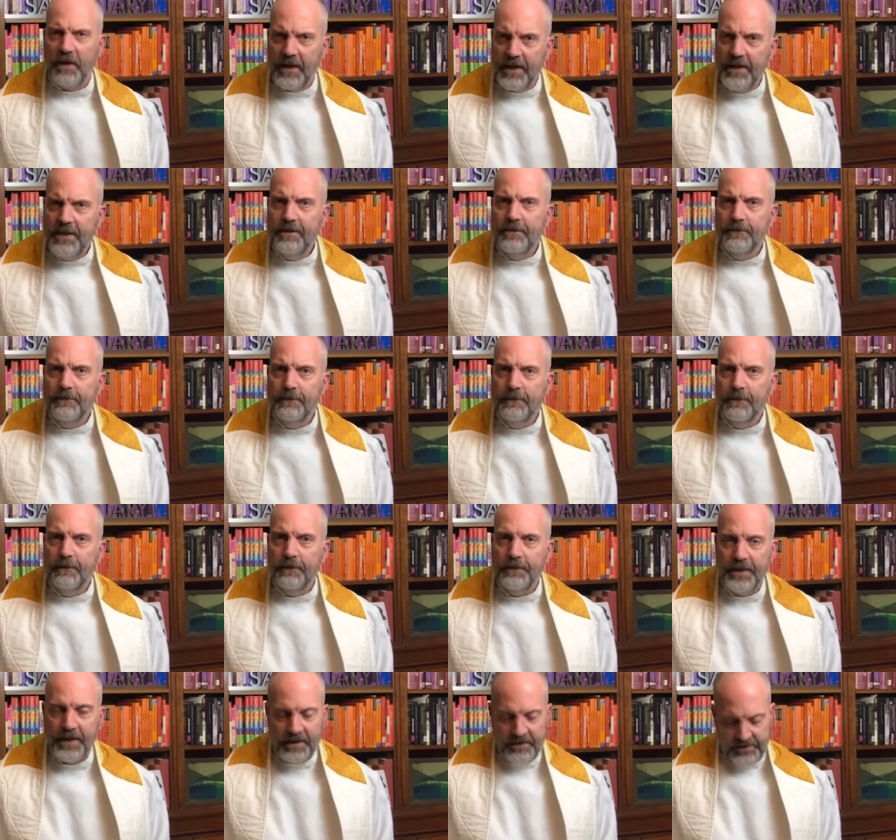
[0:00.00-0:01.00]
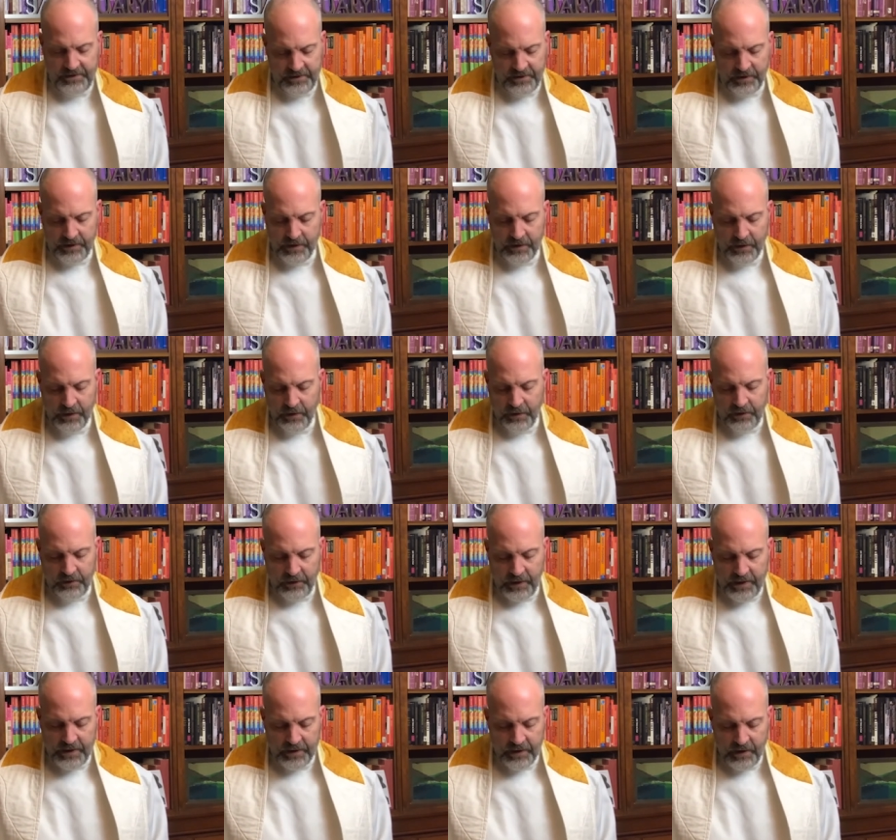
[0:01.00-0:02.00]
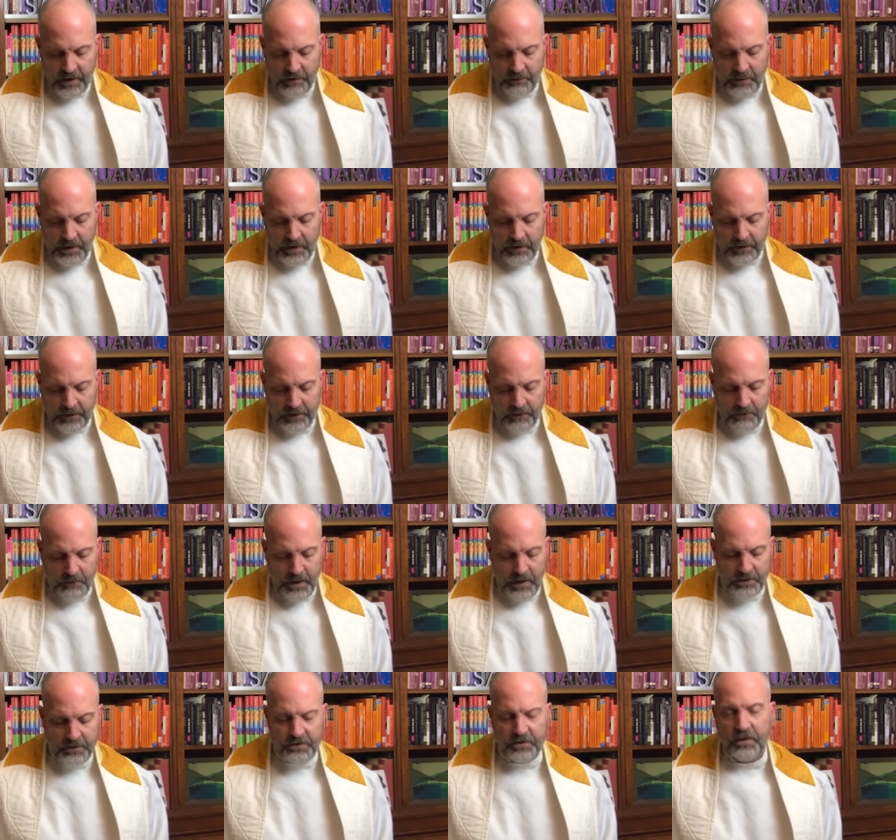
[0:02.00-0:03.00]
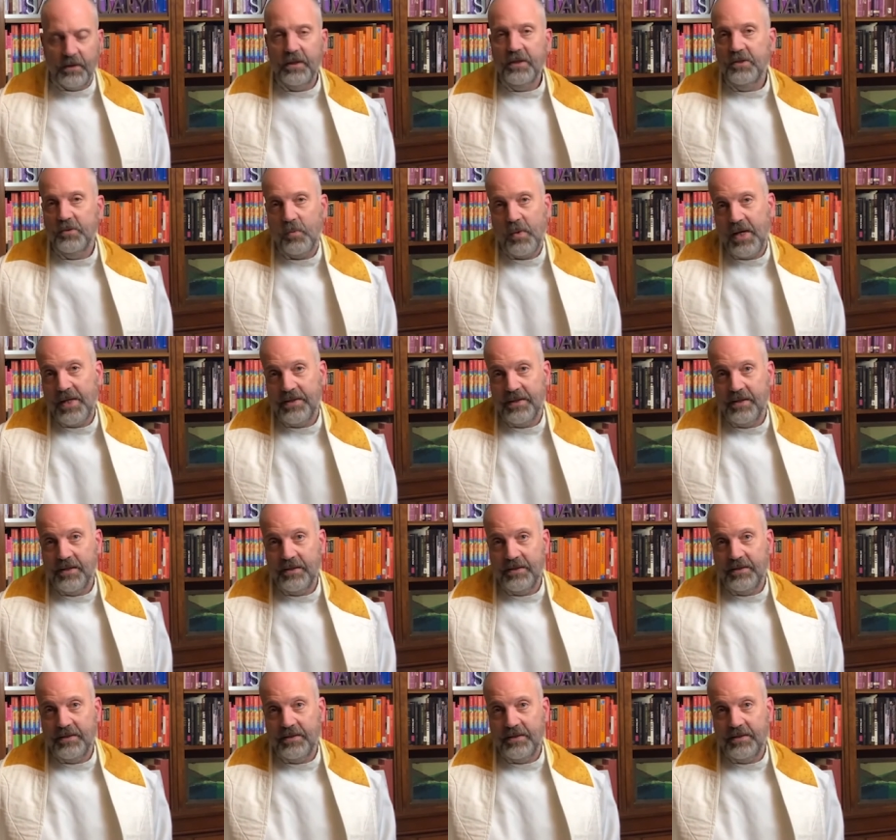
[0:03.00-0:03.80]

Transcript: right? That's the great American mantra. It's why the